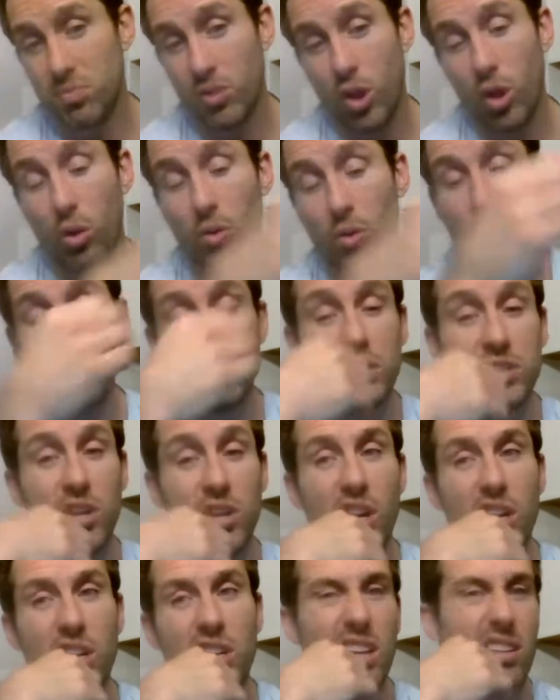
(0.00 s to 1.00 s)
low
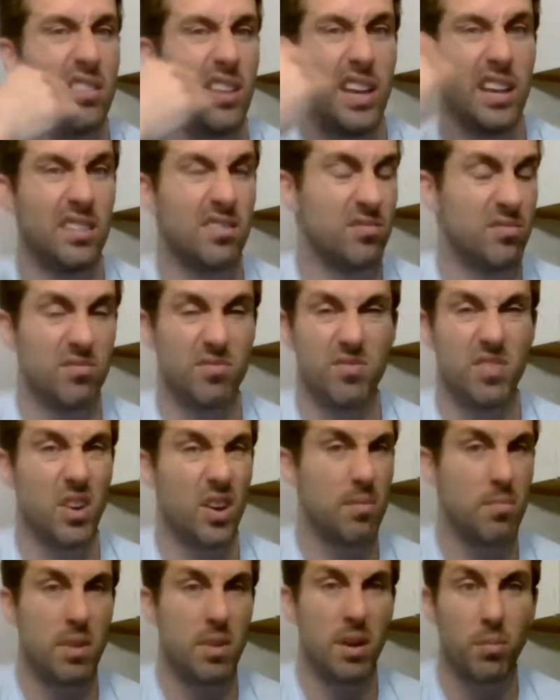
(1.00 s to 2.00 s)
3-star, you get like
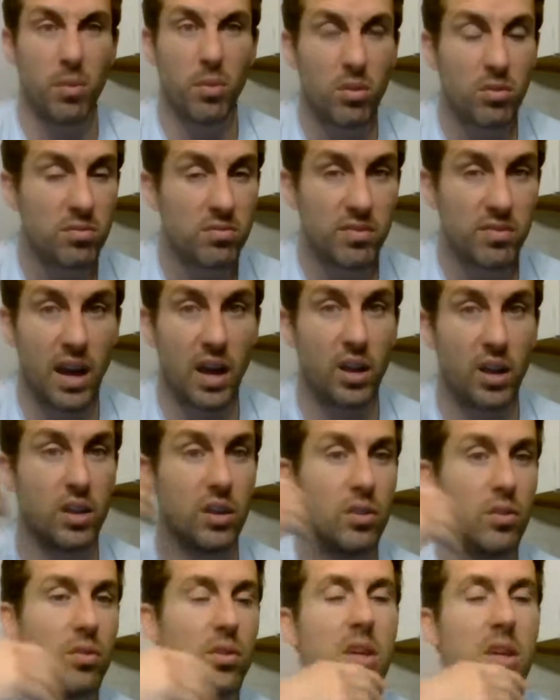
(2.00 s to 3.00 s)
very minimal
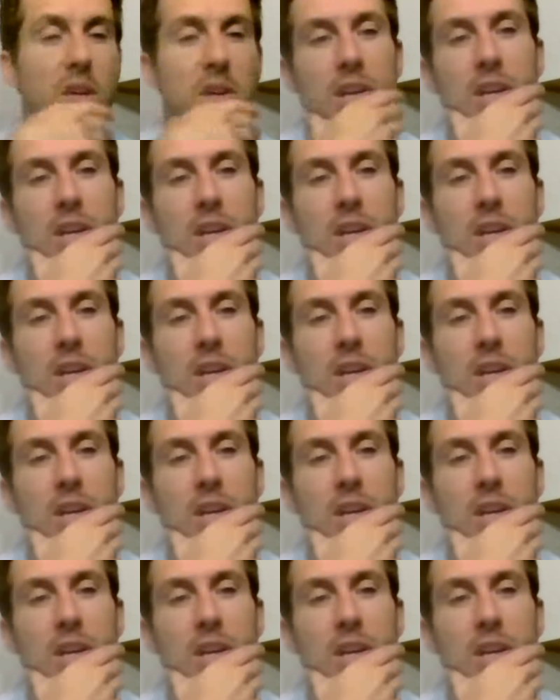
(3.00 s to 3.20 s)
value.